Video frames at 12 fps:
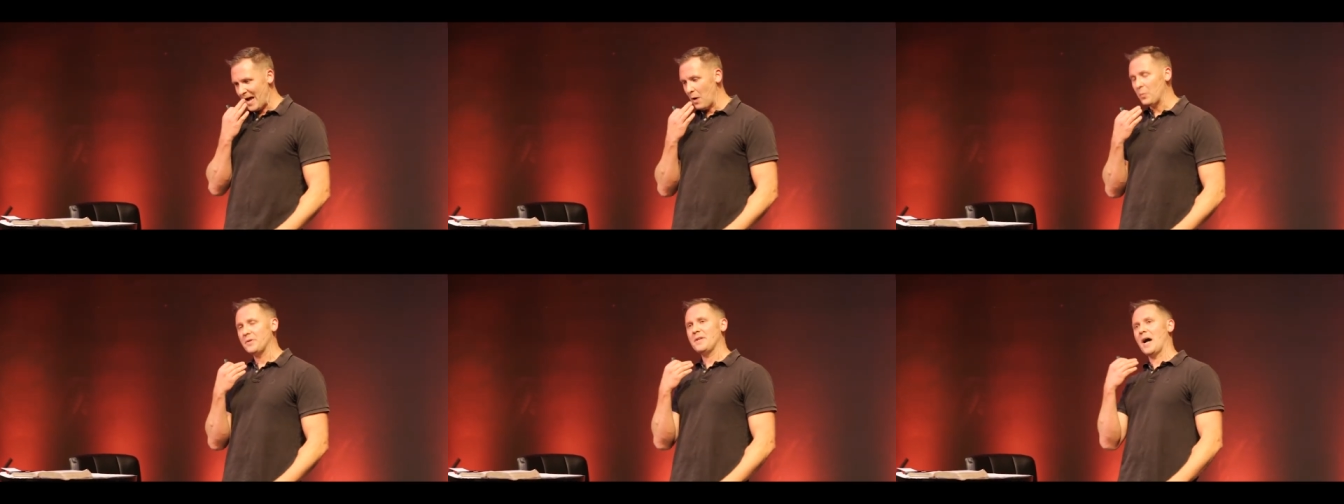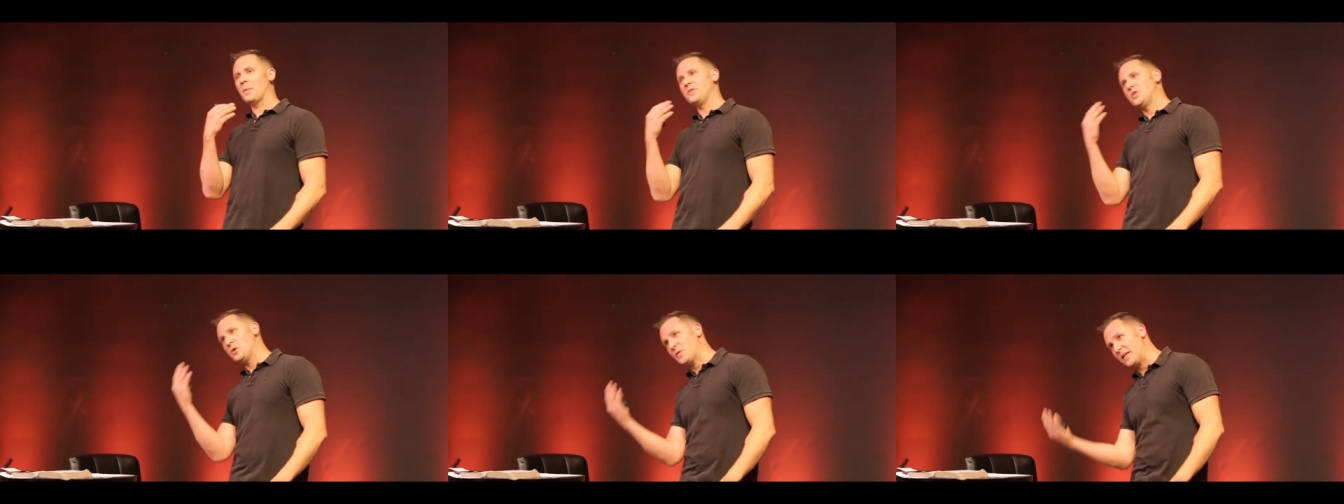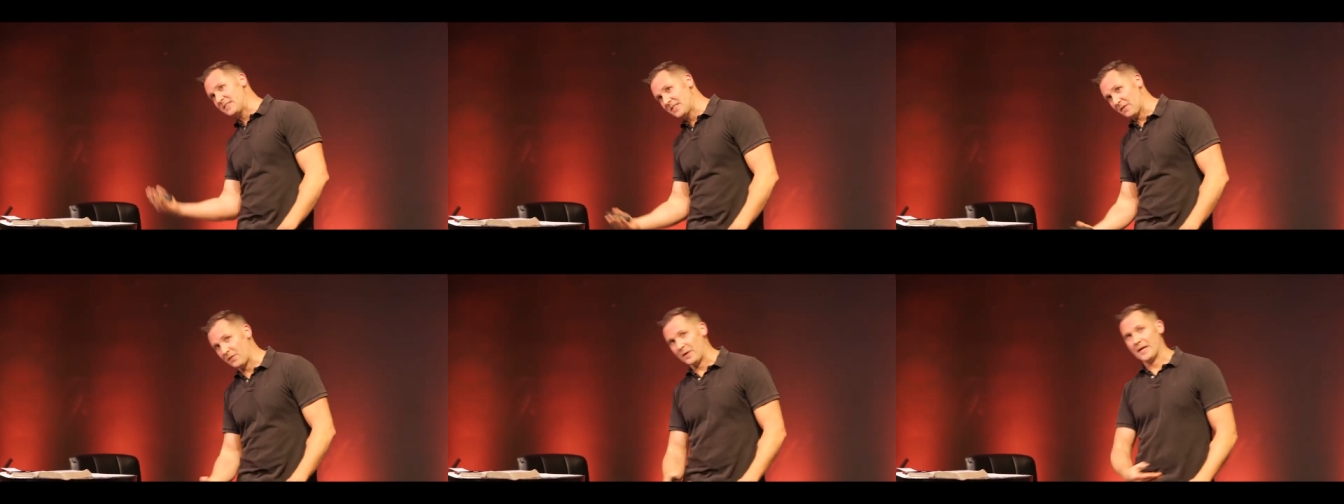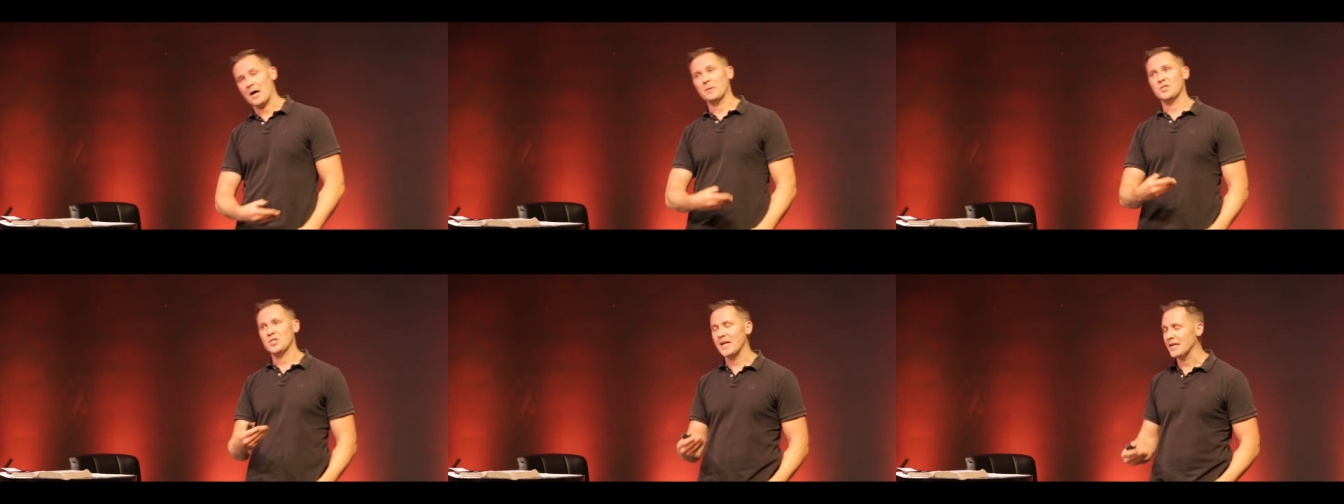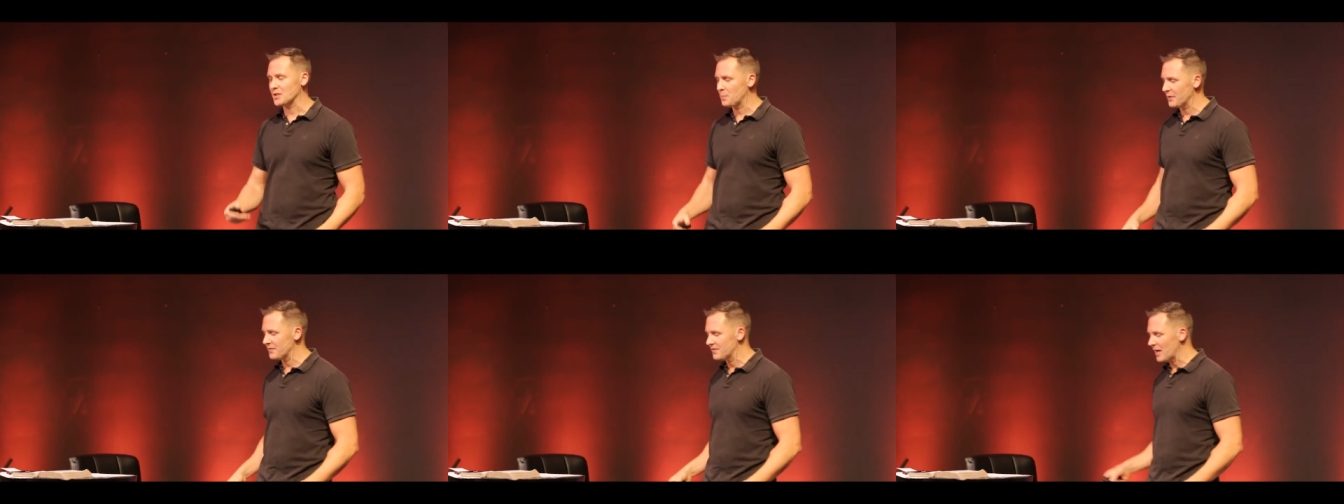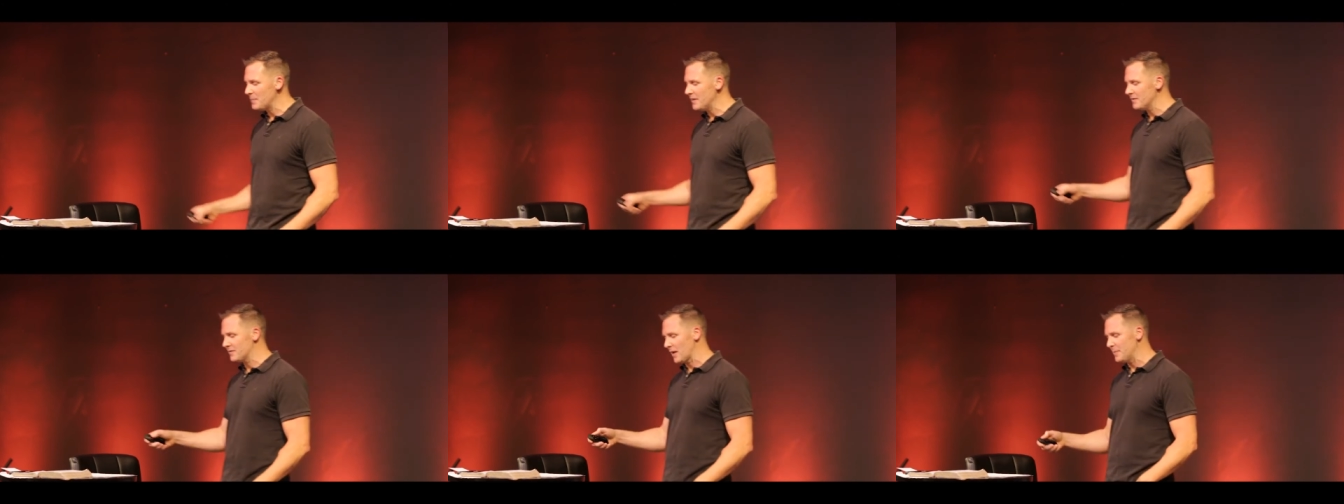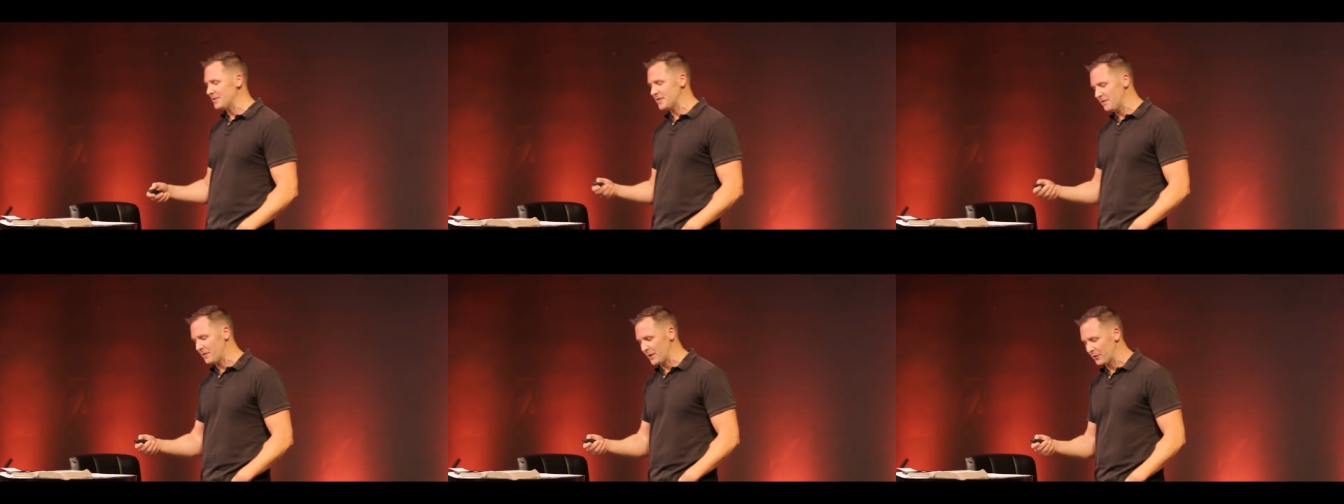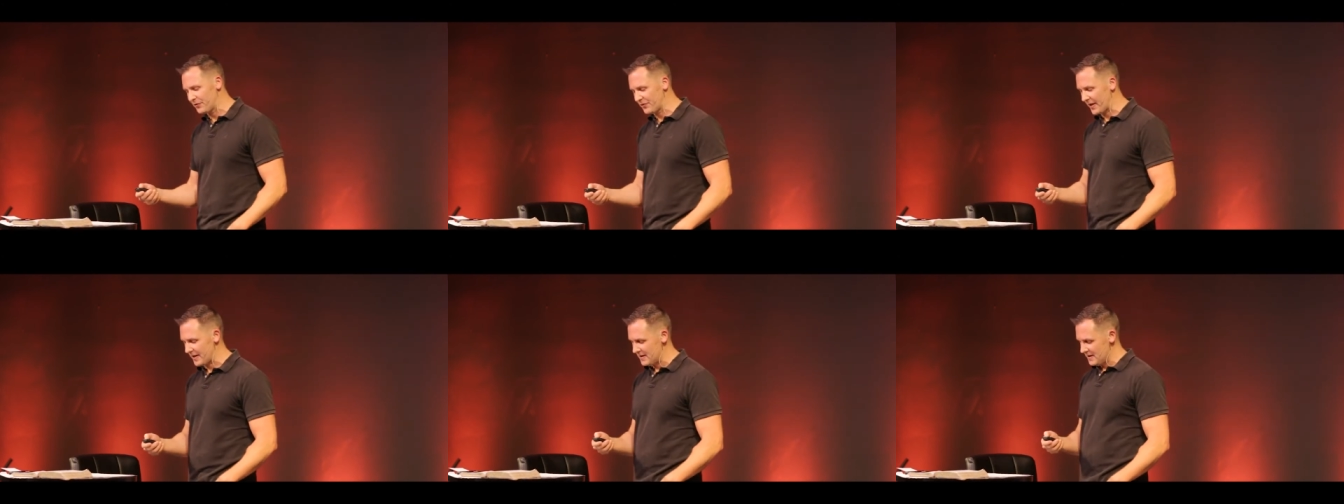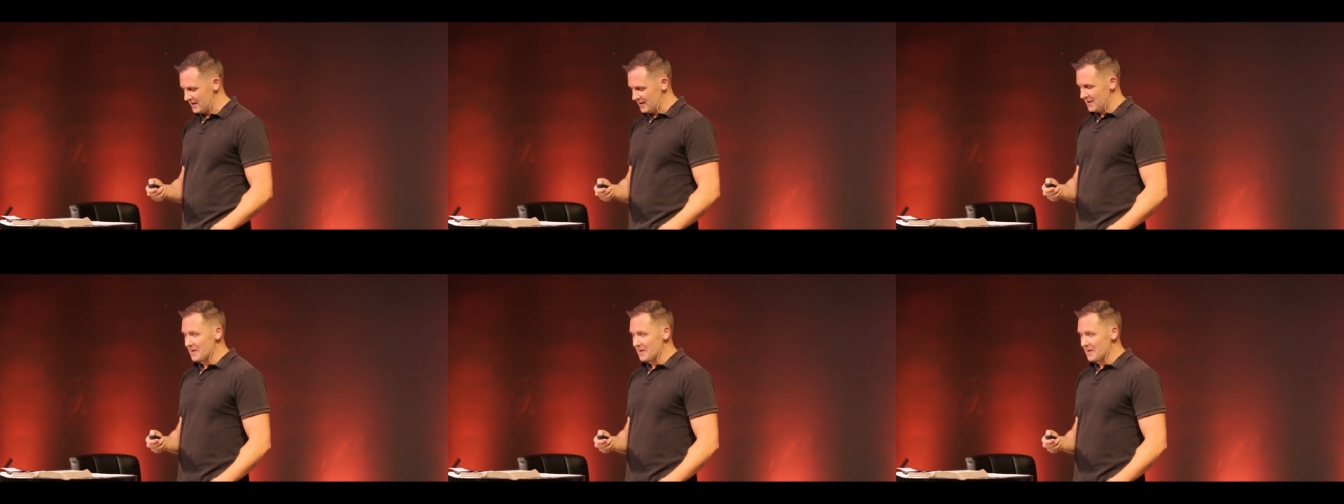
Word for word: I, would, I would do things differently. I would change. Well, W.C. Fields said,